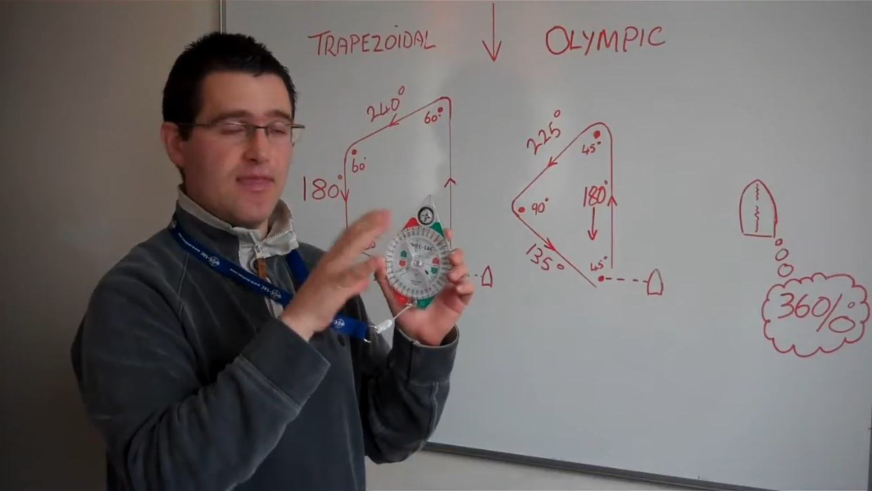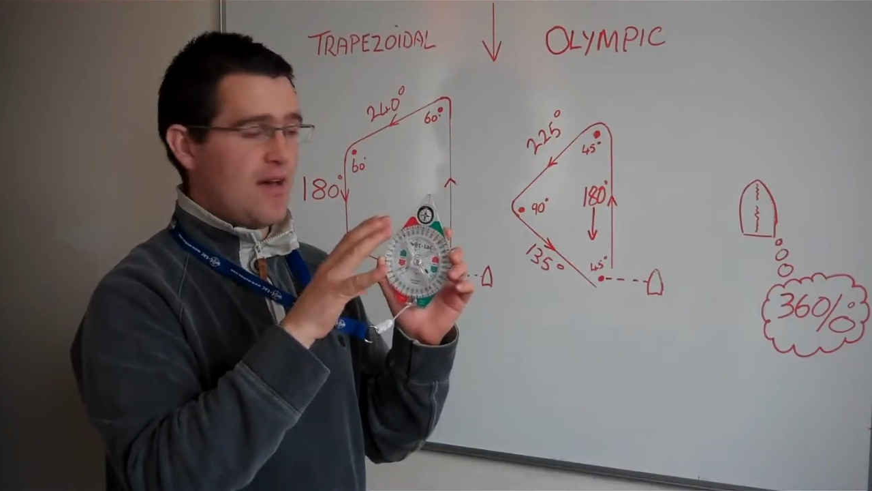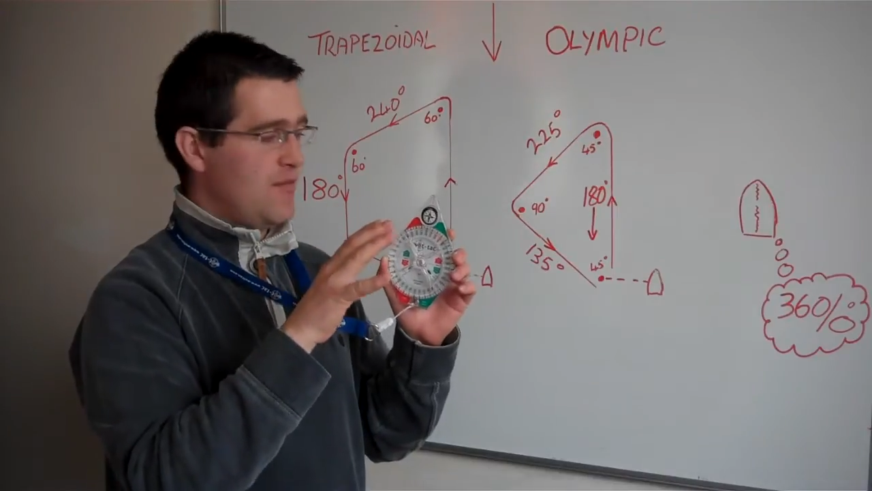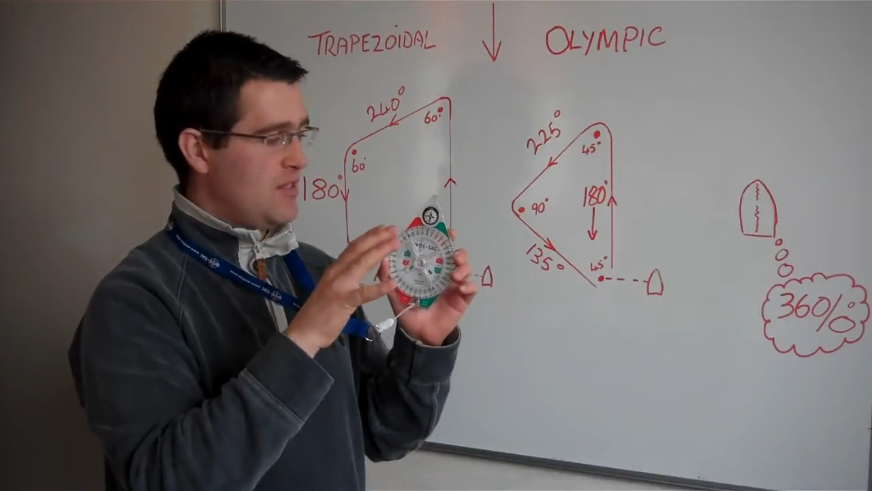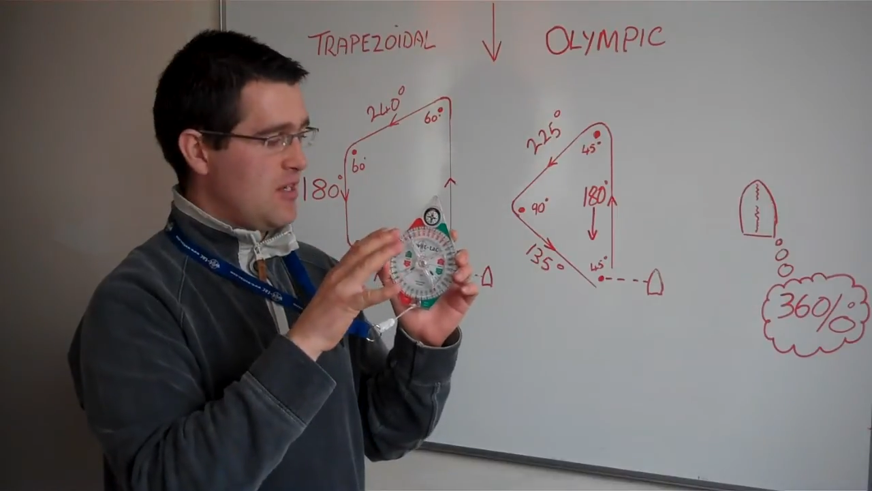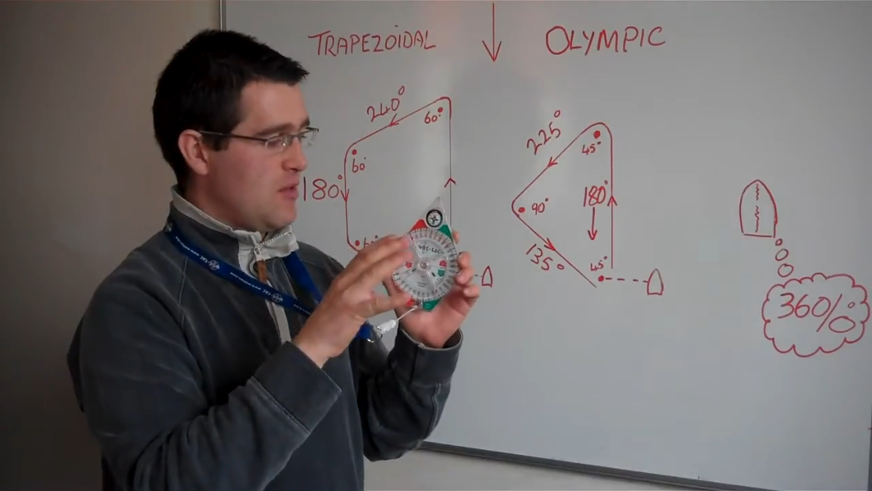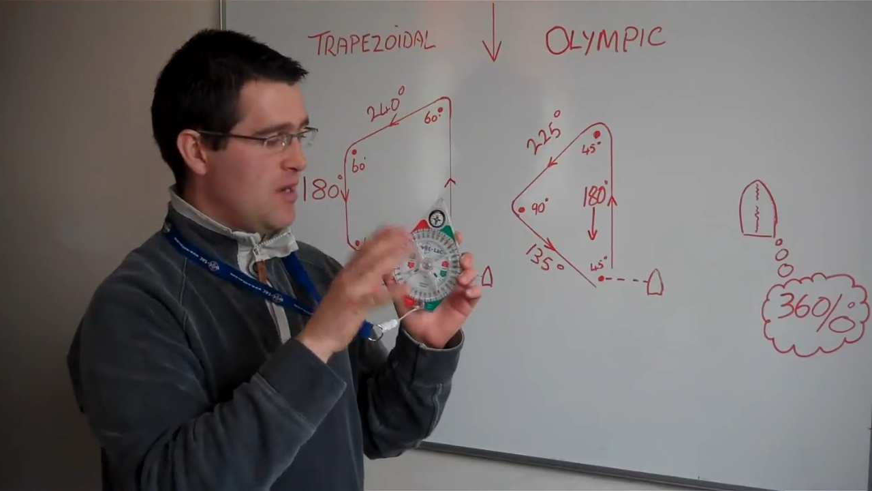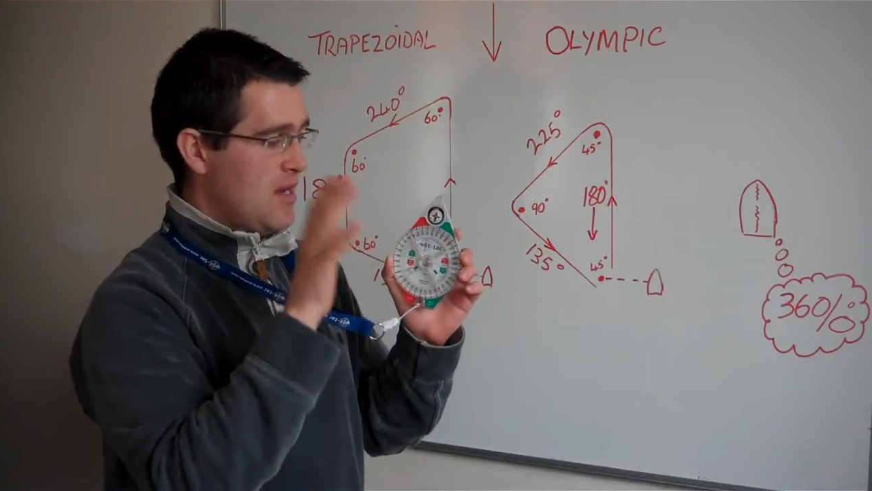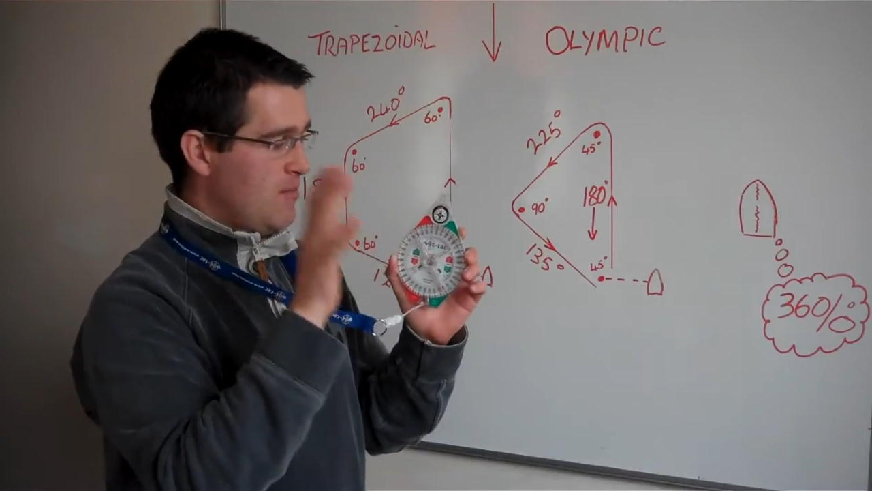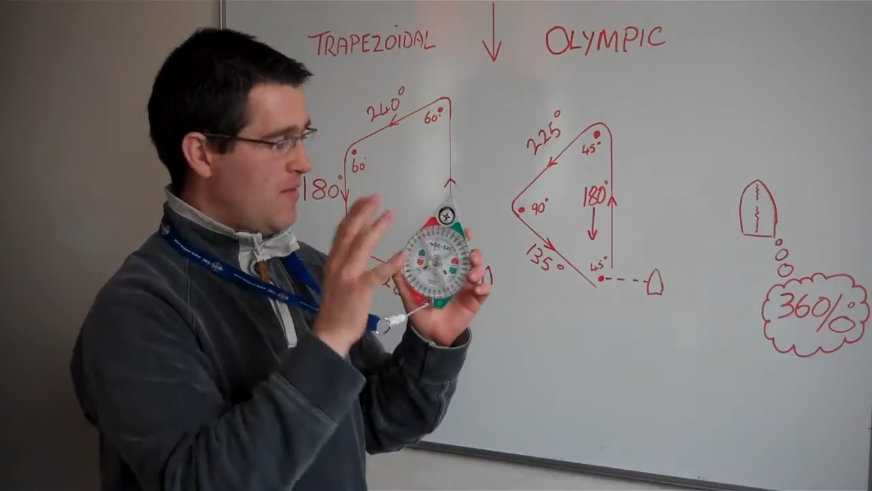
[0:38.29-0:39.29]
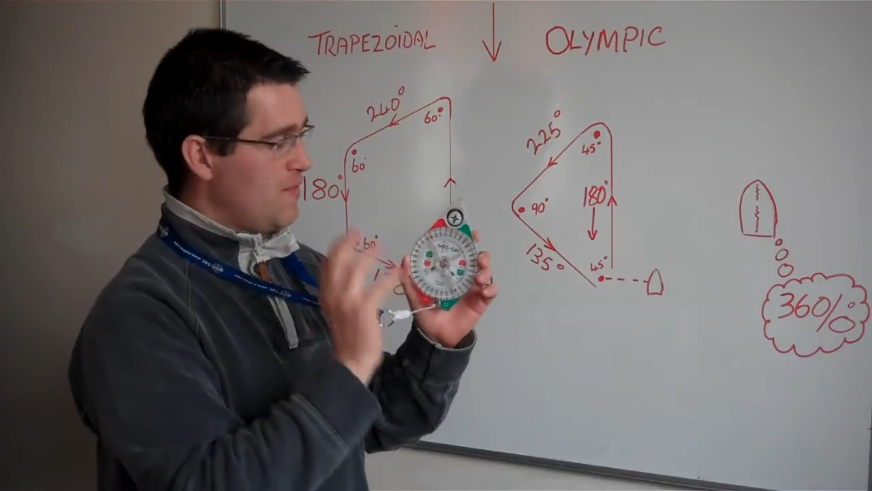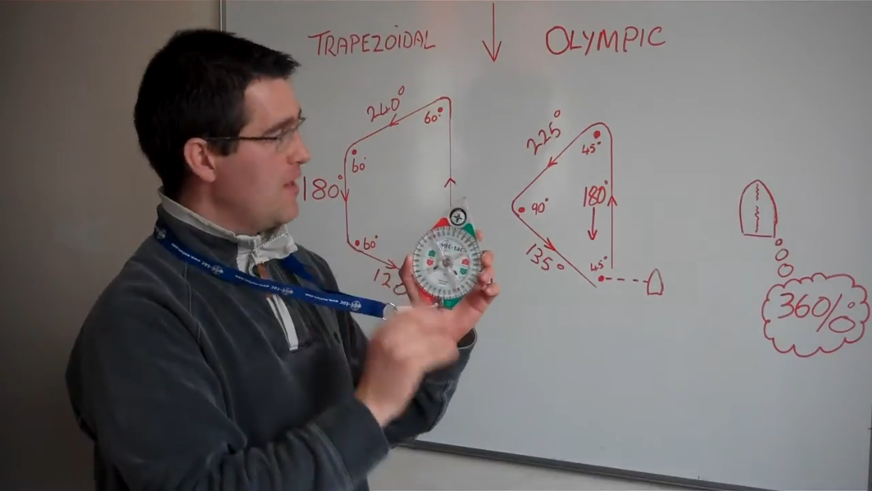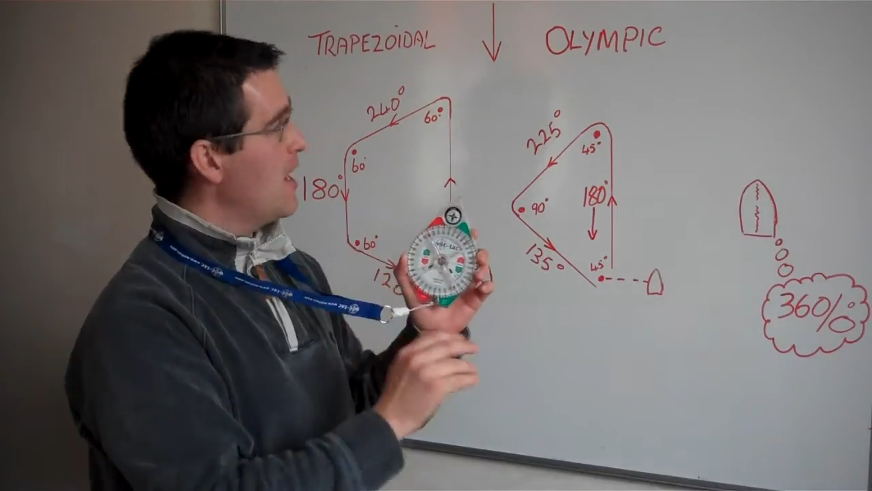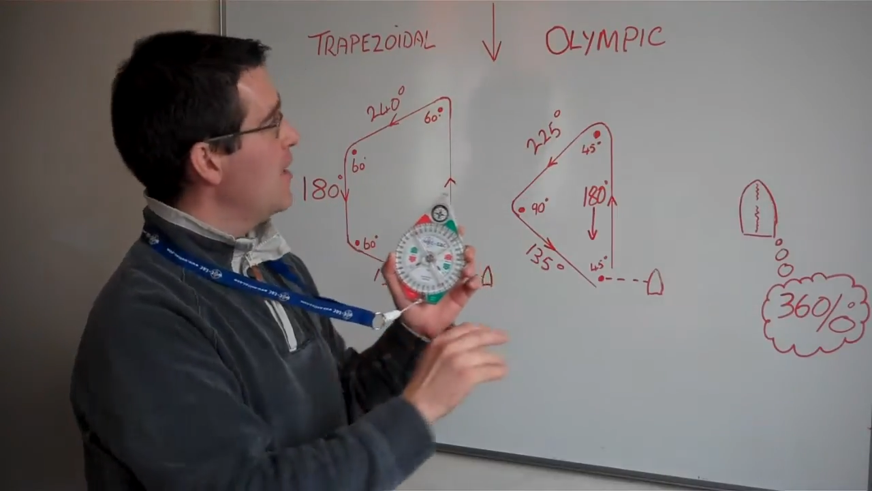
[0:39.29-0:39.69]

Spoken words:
in that video. But for